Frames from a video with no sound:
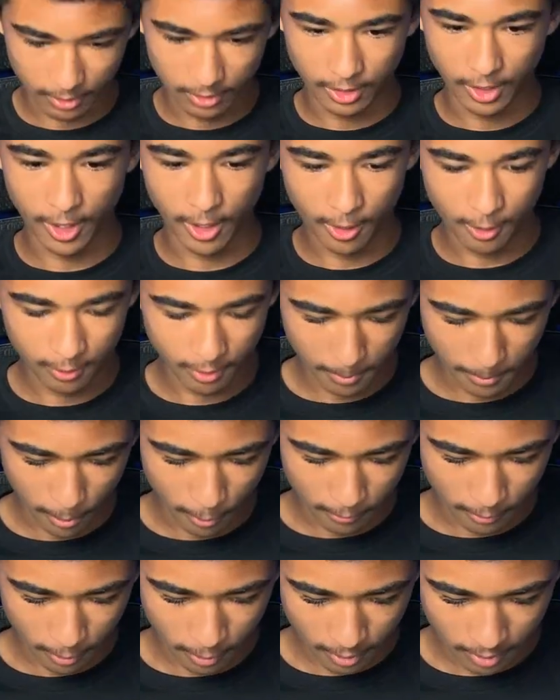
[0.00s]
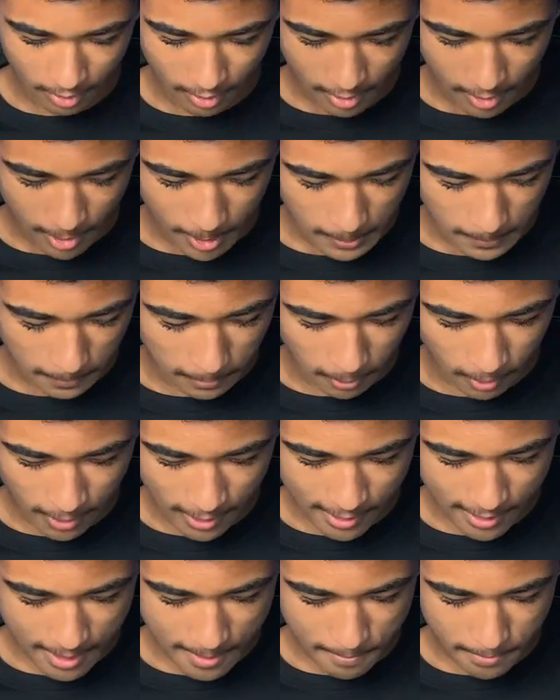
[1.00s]
tail removal, pull
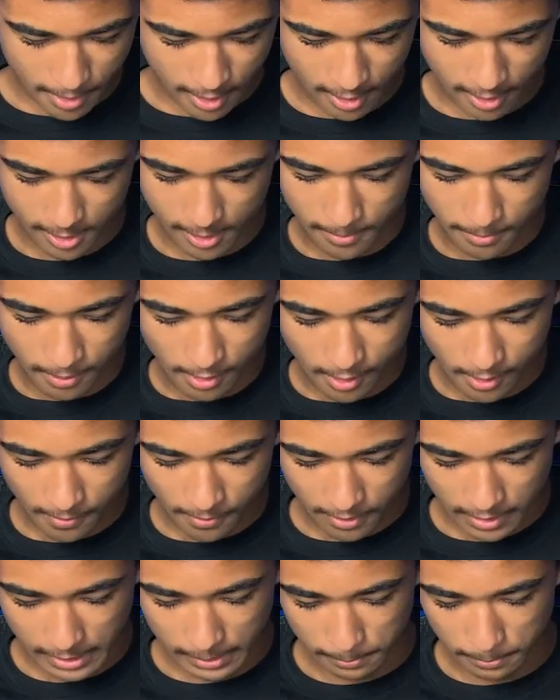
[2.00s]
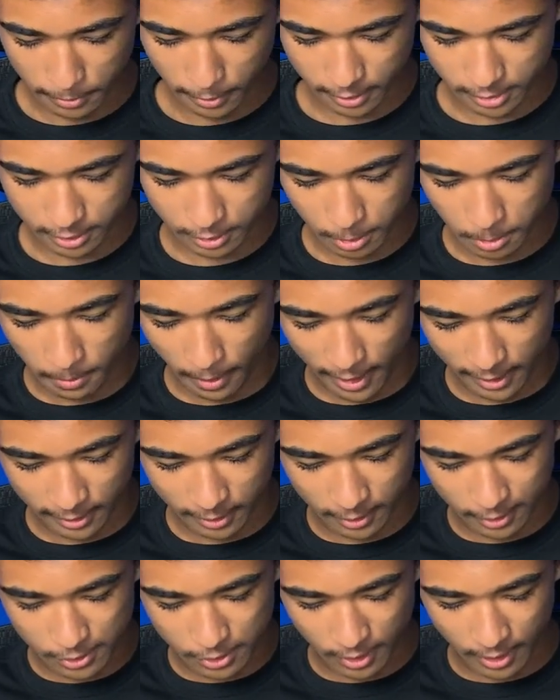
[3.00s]
out at bottom, then push through back of
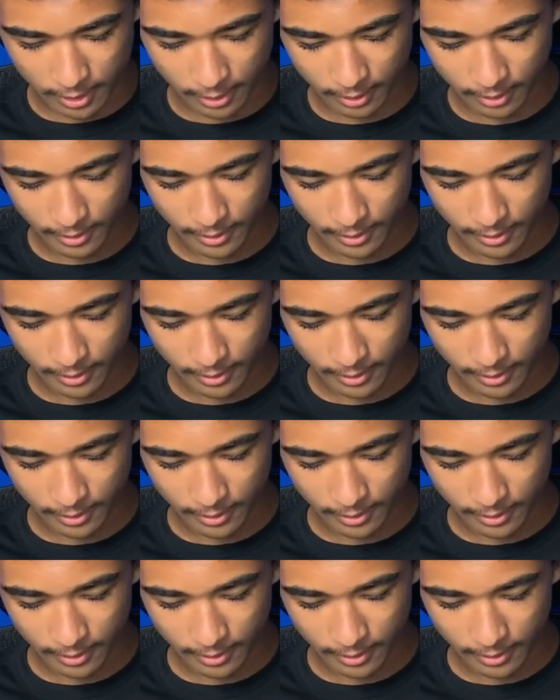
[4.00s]
the tray.